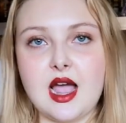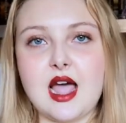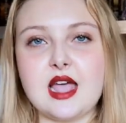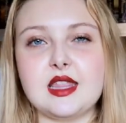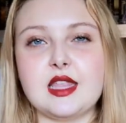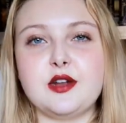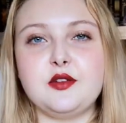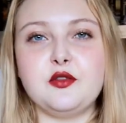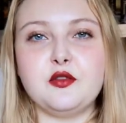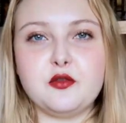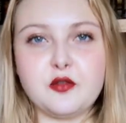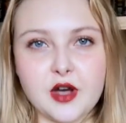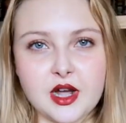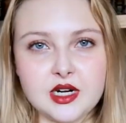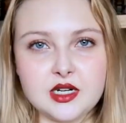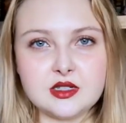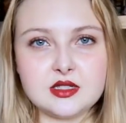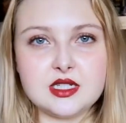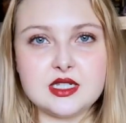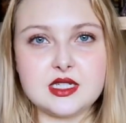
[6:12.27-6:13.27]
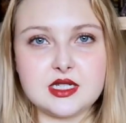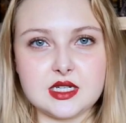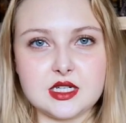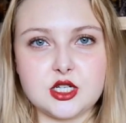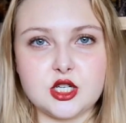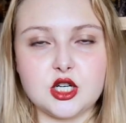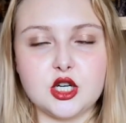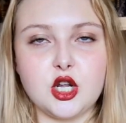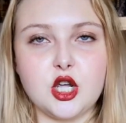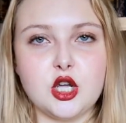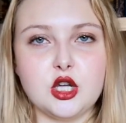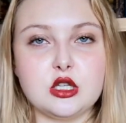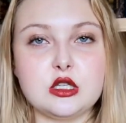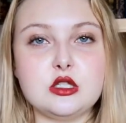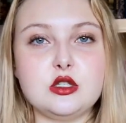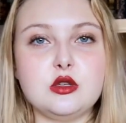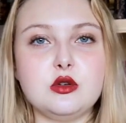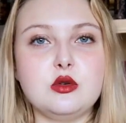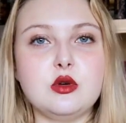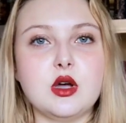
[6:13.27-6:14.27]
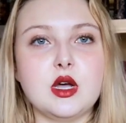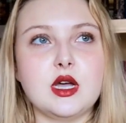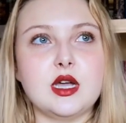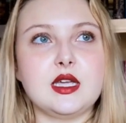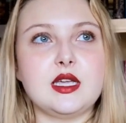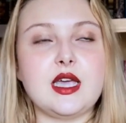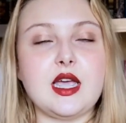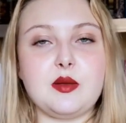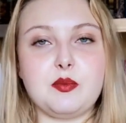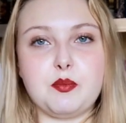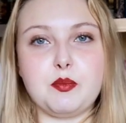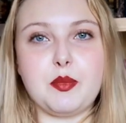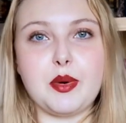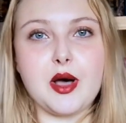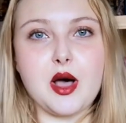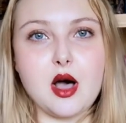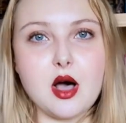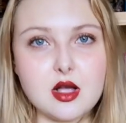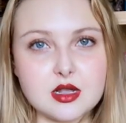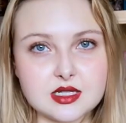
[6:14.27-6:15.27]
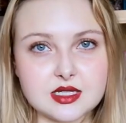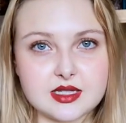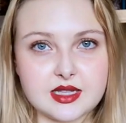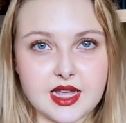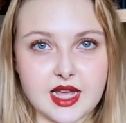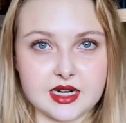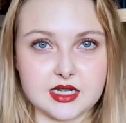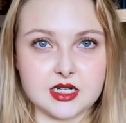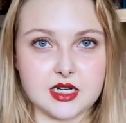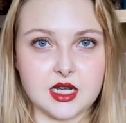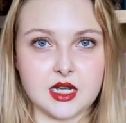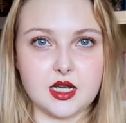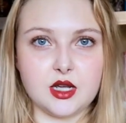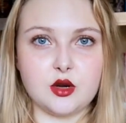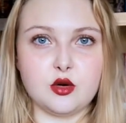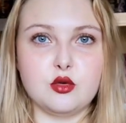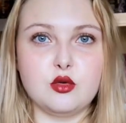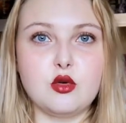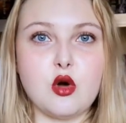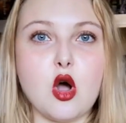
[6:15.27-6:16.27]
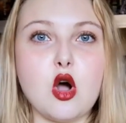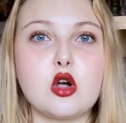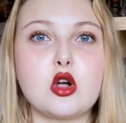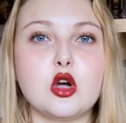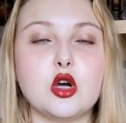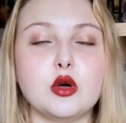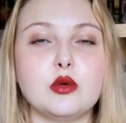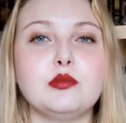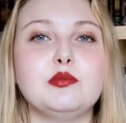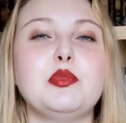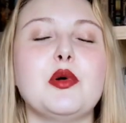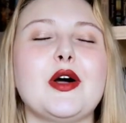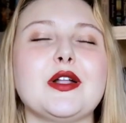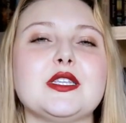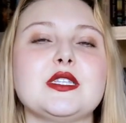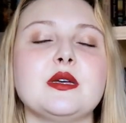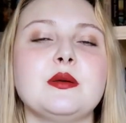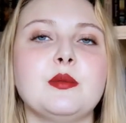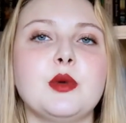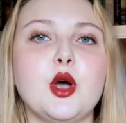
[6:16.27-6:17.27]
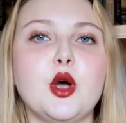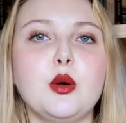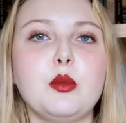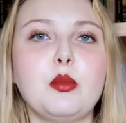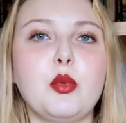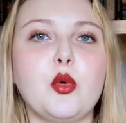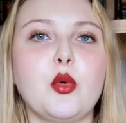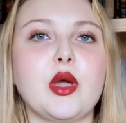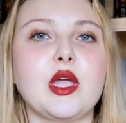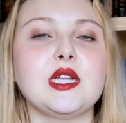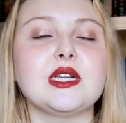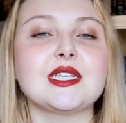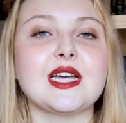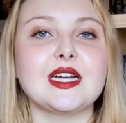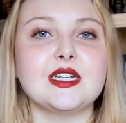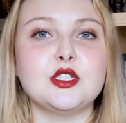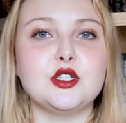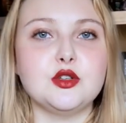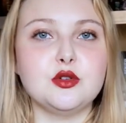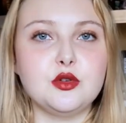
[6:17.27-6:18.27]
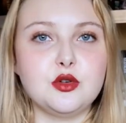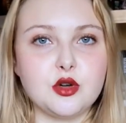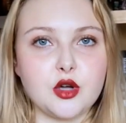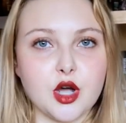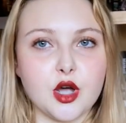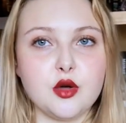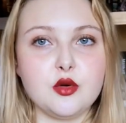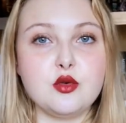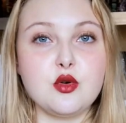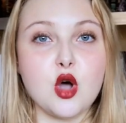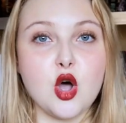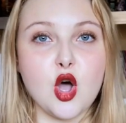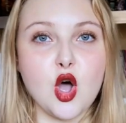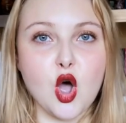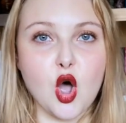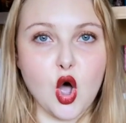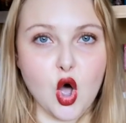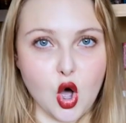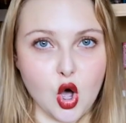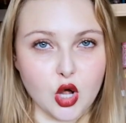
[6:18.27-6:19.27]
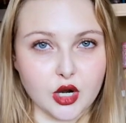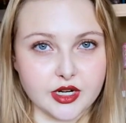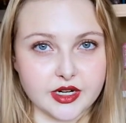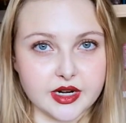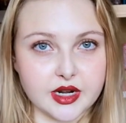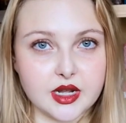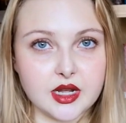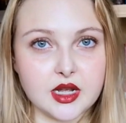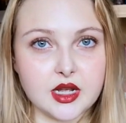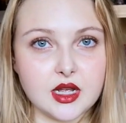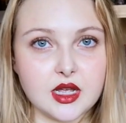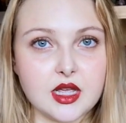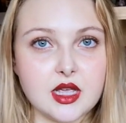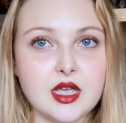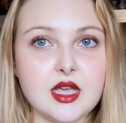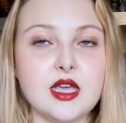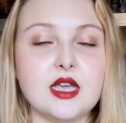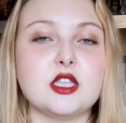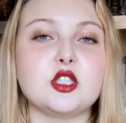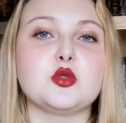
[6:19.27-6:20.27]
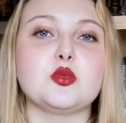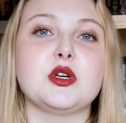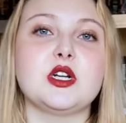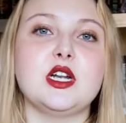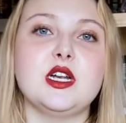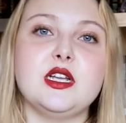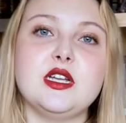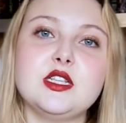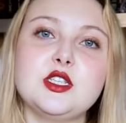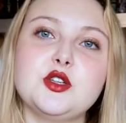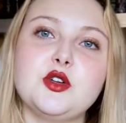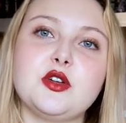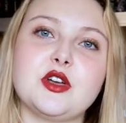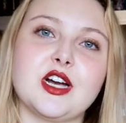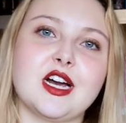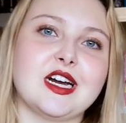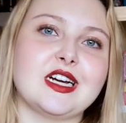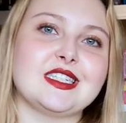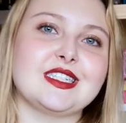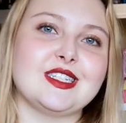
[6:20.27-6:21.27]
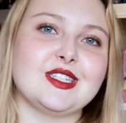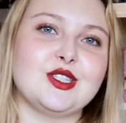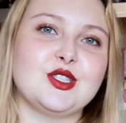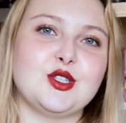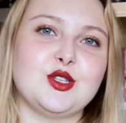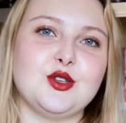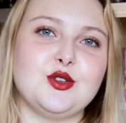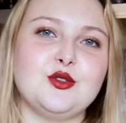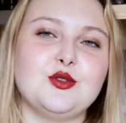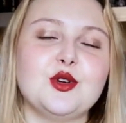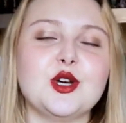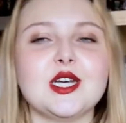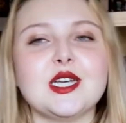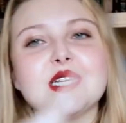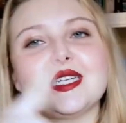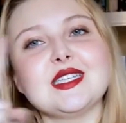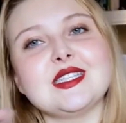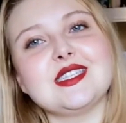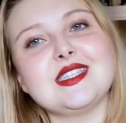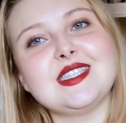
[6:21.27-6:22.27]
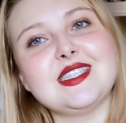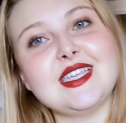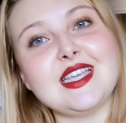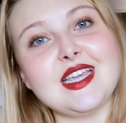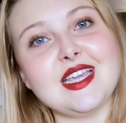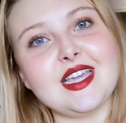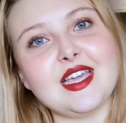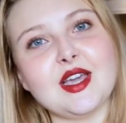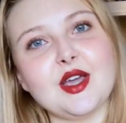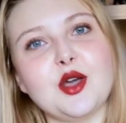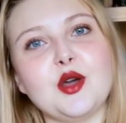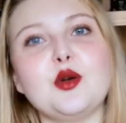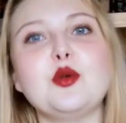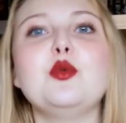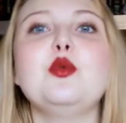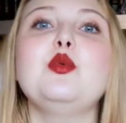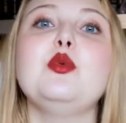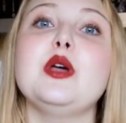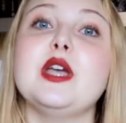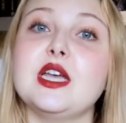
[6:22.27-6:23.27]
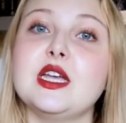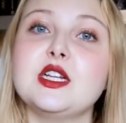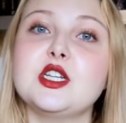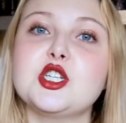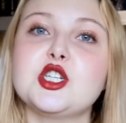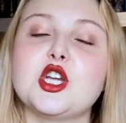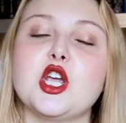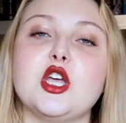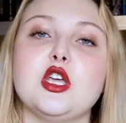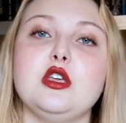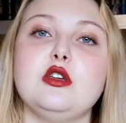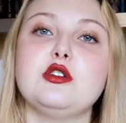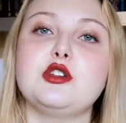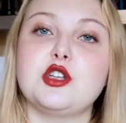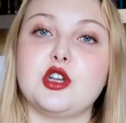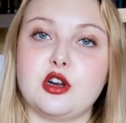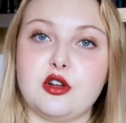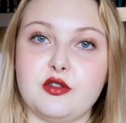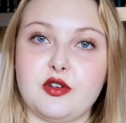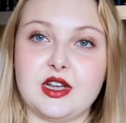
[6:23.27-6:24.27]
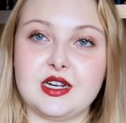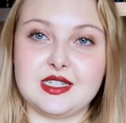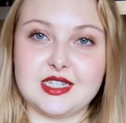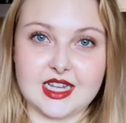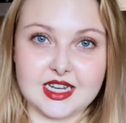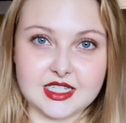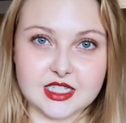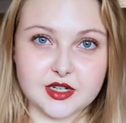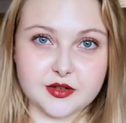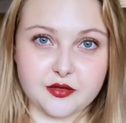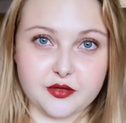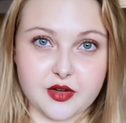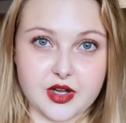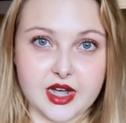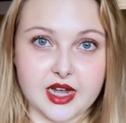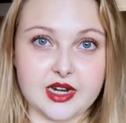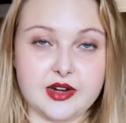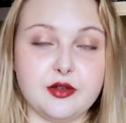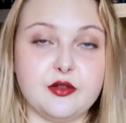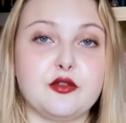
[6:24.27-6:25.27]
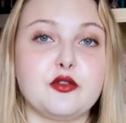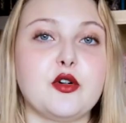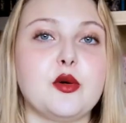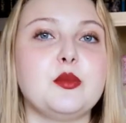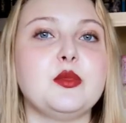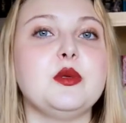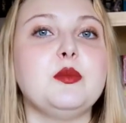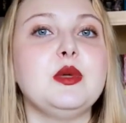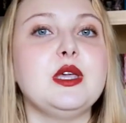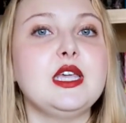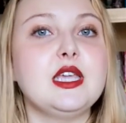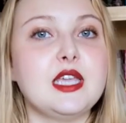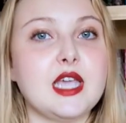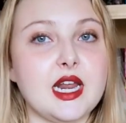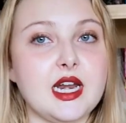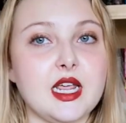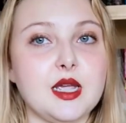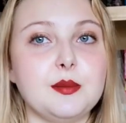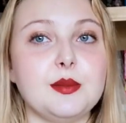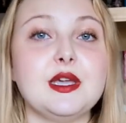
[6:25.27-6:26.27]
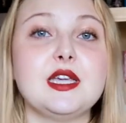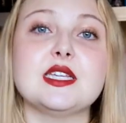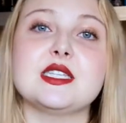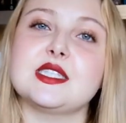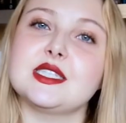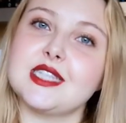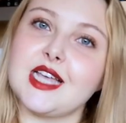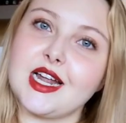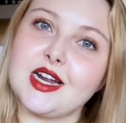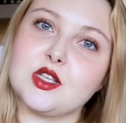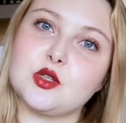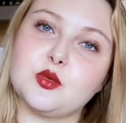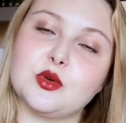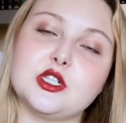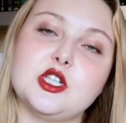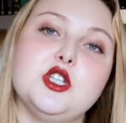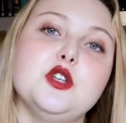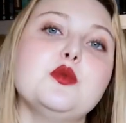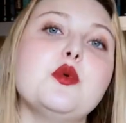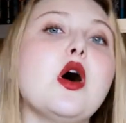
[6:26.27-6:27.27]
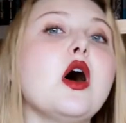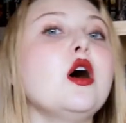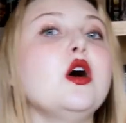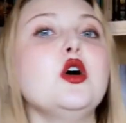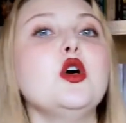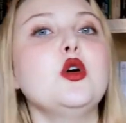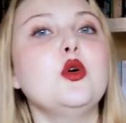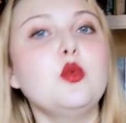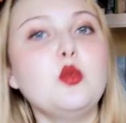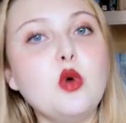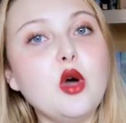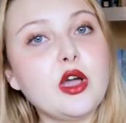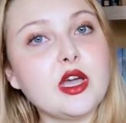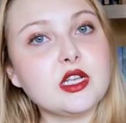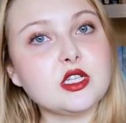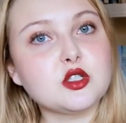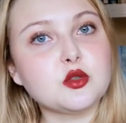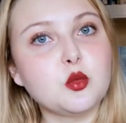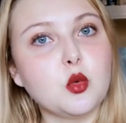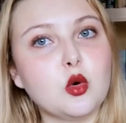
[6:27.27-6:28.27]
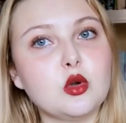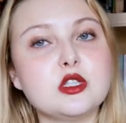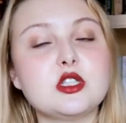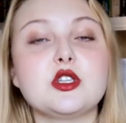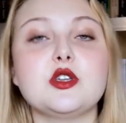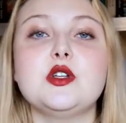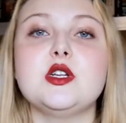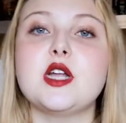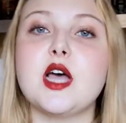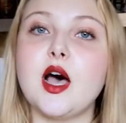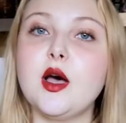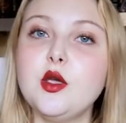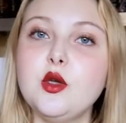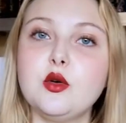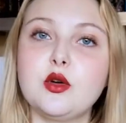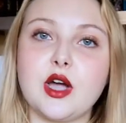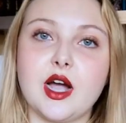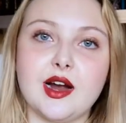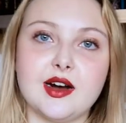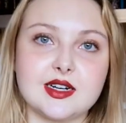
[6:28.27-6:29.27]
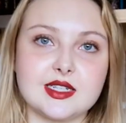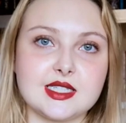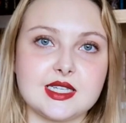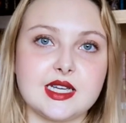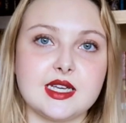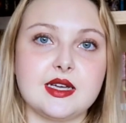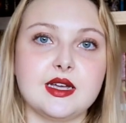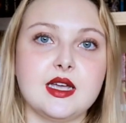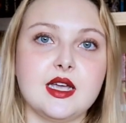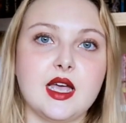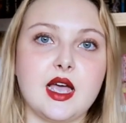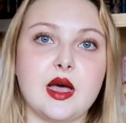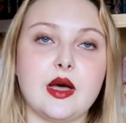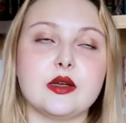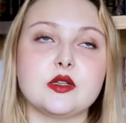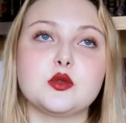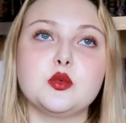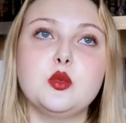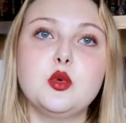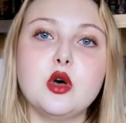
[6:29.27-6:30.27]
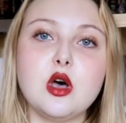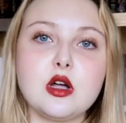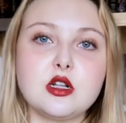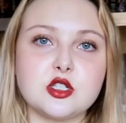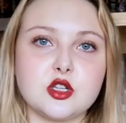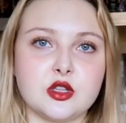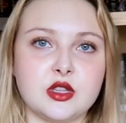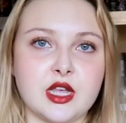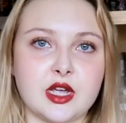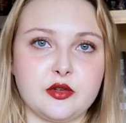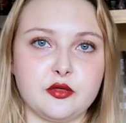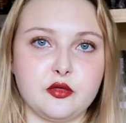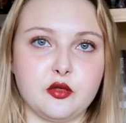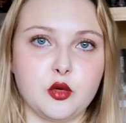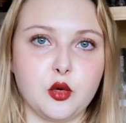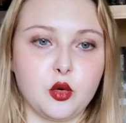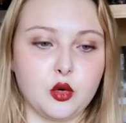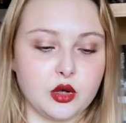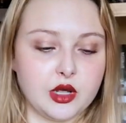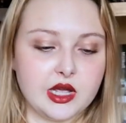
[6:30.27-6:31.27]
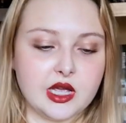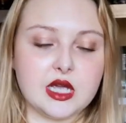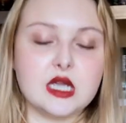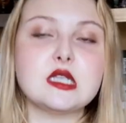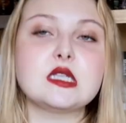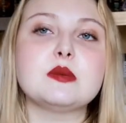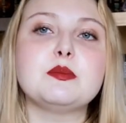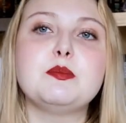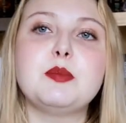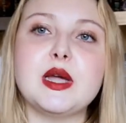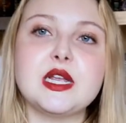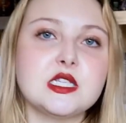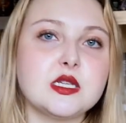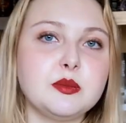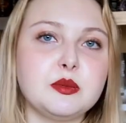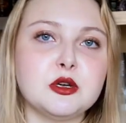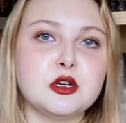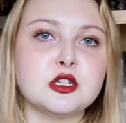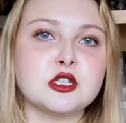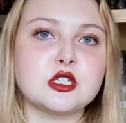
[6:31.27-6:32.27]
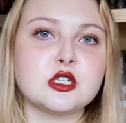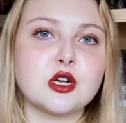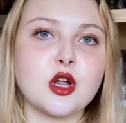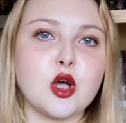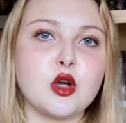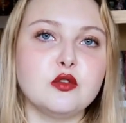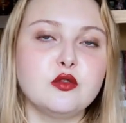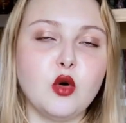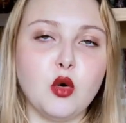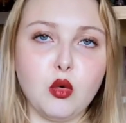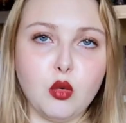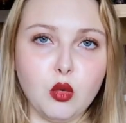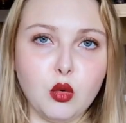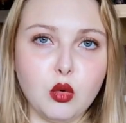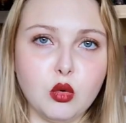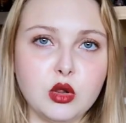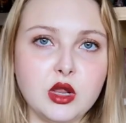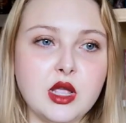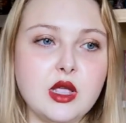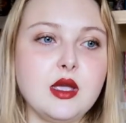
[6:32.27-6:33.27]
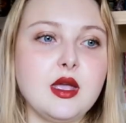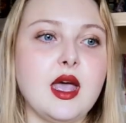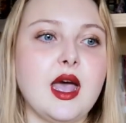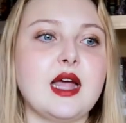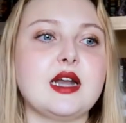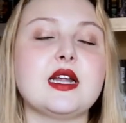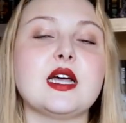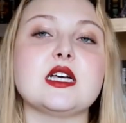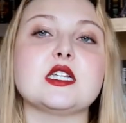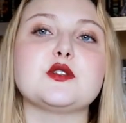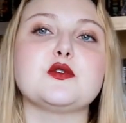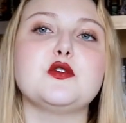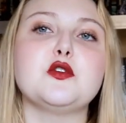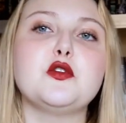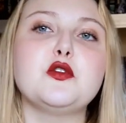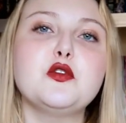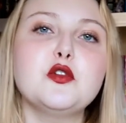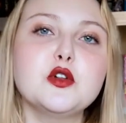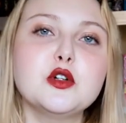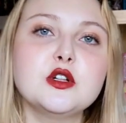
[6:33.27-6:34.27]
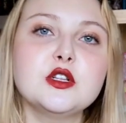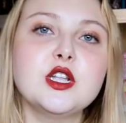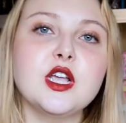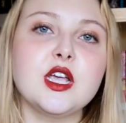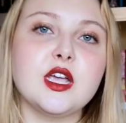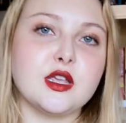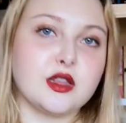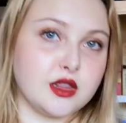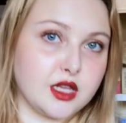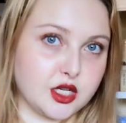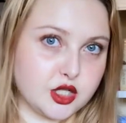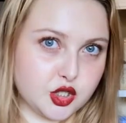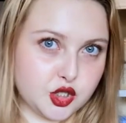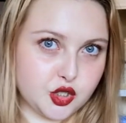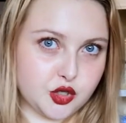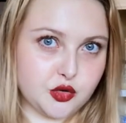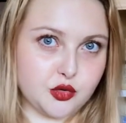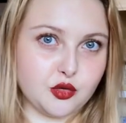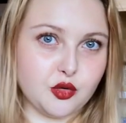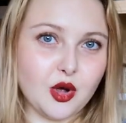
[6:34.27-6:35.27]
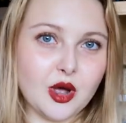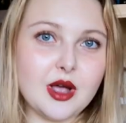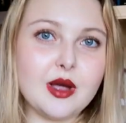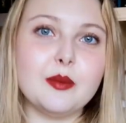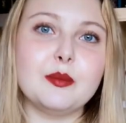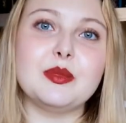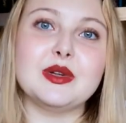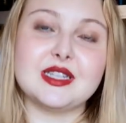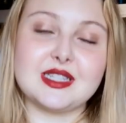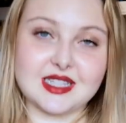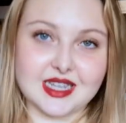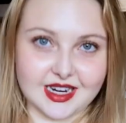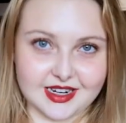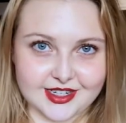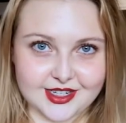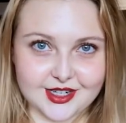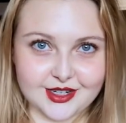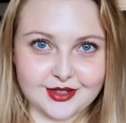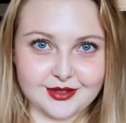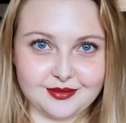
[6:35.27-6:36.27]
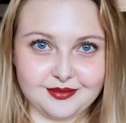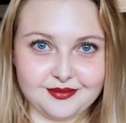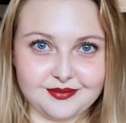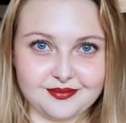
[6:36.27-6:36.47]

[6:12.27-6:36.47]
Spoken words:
And that final decision to get past that rock bottom point and to go on is what leads your character to Z, which you should have identified from the beginning, because that is what you are working towards. So now your character has worked on that flaw, is a better person overall, and has fulfilled their true potential.